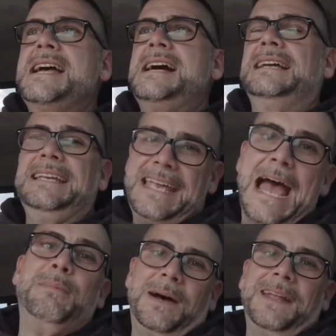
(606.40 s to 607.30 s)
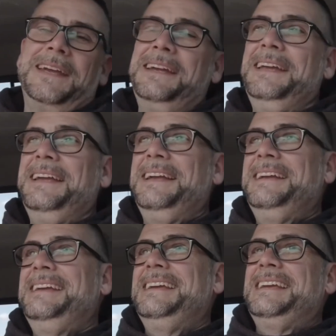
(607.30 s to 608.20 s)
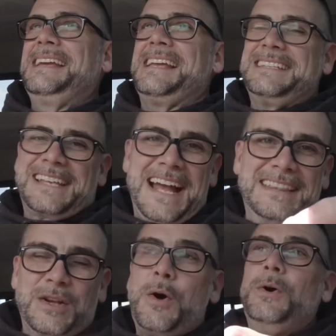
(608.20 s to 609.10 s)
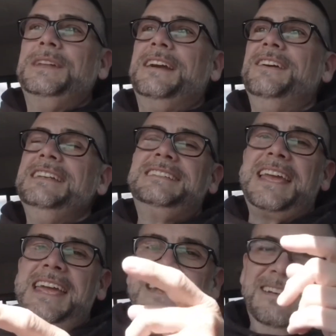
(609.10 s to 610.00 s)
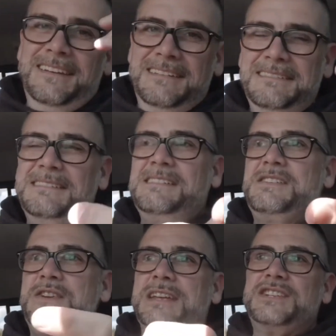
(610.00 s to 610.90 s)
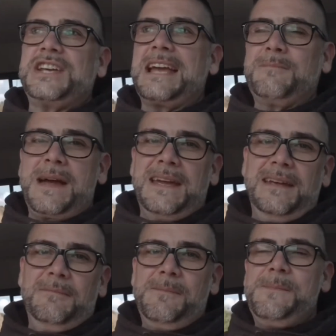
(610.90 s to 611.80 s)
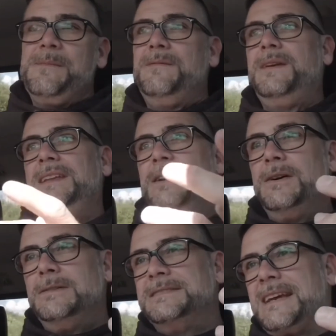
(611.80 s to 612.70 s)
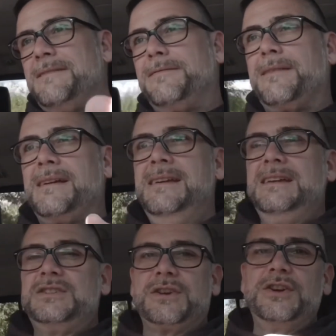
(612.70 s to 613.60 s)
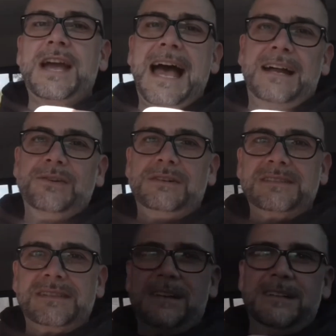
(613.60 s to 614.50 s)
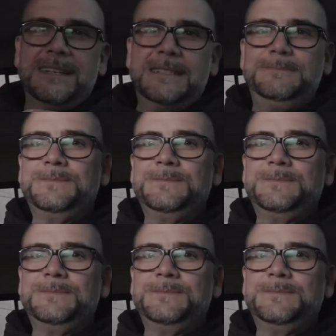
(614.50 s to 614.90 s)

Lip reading: Yeah, buddy. It's got the cold air intake. You can check my videos. I've show you how to install it.